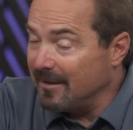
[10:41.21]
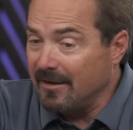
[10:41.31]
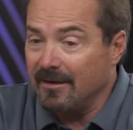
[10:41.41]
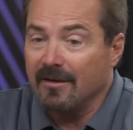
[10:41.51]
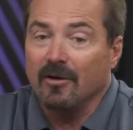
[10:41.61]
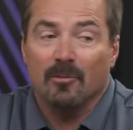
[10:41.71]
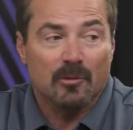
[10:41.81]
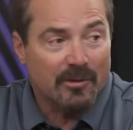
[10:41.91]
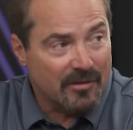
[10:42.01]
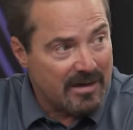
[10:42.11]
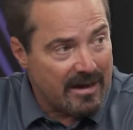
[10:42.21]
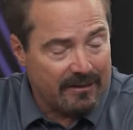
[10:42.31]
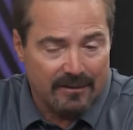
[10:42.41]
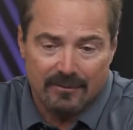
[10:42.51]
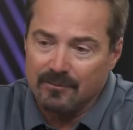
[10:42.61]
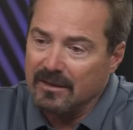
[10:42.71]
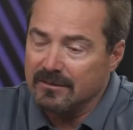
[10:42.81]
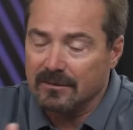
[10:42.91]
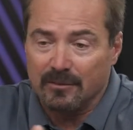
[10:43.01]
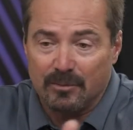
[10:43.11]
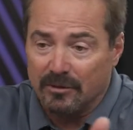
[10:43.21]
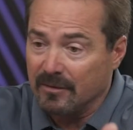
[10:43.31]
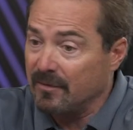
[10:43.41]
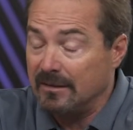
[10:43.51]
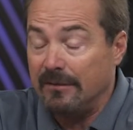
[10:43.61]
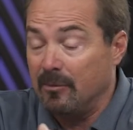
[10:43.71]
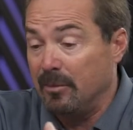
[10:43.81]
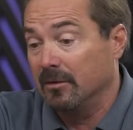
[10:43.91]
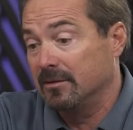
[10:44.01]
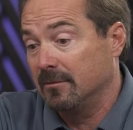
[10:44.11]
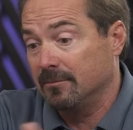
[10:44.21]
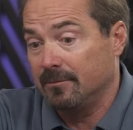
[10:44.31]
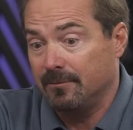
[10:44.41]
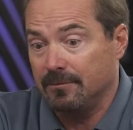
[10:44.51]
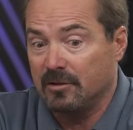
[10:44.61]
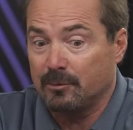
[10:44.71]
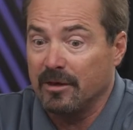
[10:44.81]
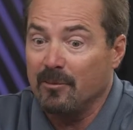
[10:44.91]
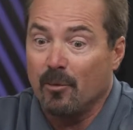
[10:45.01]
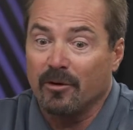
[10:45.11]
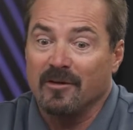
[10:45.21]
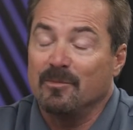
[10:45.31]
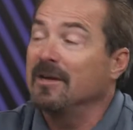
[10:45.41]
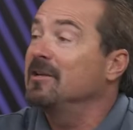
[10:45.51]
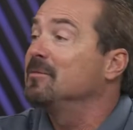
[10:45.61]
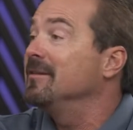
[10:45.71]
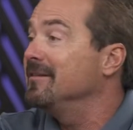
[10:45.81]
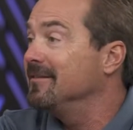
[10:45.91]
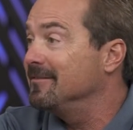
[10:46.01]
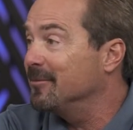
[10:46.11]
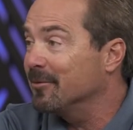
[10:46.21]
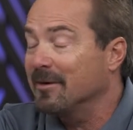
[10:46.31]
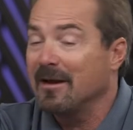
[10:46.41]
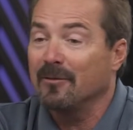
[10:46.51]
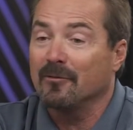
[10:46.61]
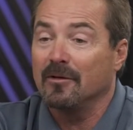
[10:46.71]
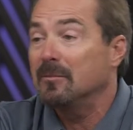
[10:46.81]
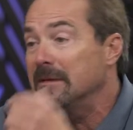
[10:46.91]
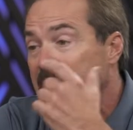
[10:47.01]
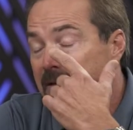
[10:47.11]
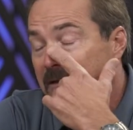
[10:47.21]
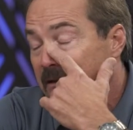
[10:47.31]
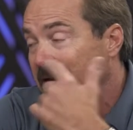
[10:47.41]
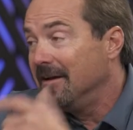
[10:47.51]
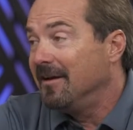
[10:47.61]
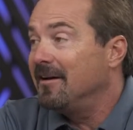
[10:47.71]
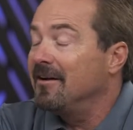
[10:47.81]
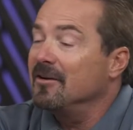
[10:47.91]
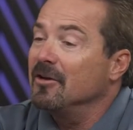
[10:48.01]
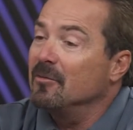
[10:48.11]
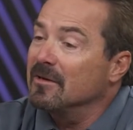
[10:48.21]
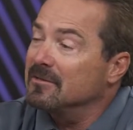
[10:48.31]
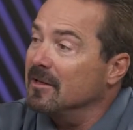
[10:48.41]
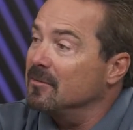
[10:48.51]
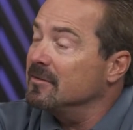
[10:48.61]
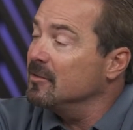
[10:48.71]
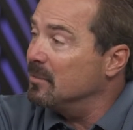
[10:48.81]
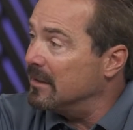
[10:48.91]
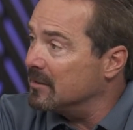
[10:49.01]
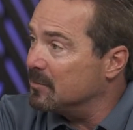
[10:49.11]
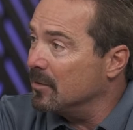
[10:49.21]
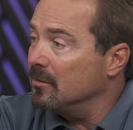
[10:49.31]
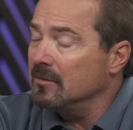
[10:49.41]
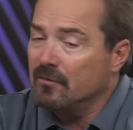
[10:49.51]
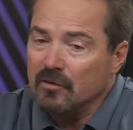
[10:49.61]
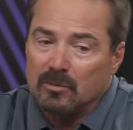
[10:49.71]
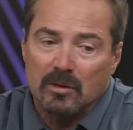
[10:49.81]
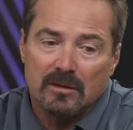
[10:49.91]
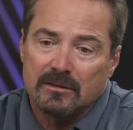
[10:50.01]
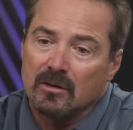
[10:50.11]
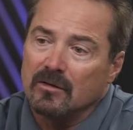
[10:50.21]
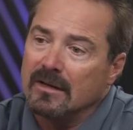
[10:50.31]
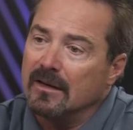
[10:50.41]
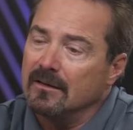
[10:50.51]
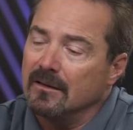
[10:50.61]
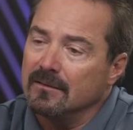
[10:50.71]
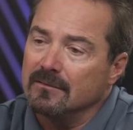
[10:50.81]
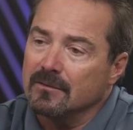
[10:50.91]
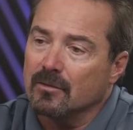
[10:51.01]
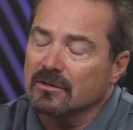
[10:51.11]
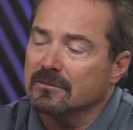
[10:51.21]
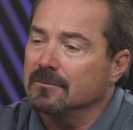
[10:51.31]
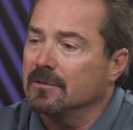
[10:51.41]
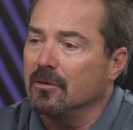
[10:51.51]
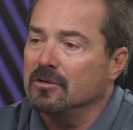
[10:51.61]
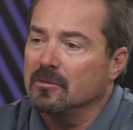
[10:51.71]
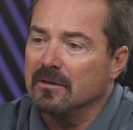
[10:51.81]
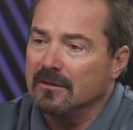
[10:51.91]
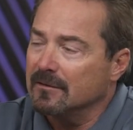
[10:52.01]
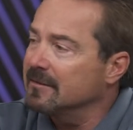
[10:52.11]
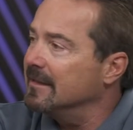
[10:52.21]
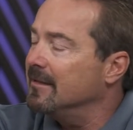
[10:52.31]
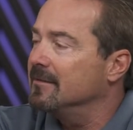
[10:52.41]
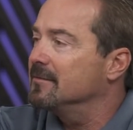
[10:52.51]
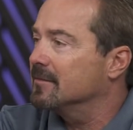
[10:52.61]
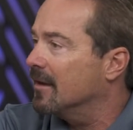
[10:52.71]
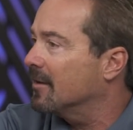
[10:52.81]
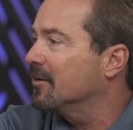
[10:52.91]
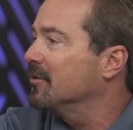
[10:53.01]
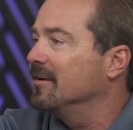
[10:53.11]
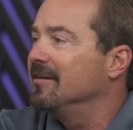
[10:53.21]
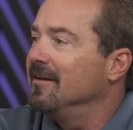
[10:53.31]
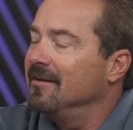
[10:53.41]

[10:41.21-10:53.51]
And I helped her with that, and basically built a springboard in the basement, and we were down there flipping, and my son was into baseball and football and all that, and of course coached him in Little League and soccer. And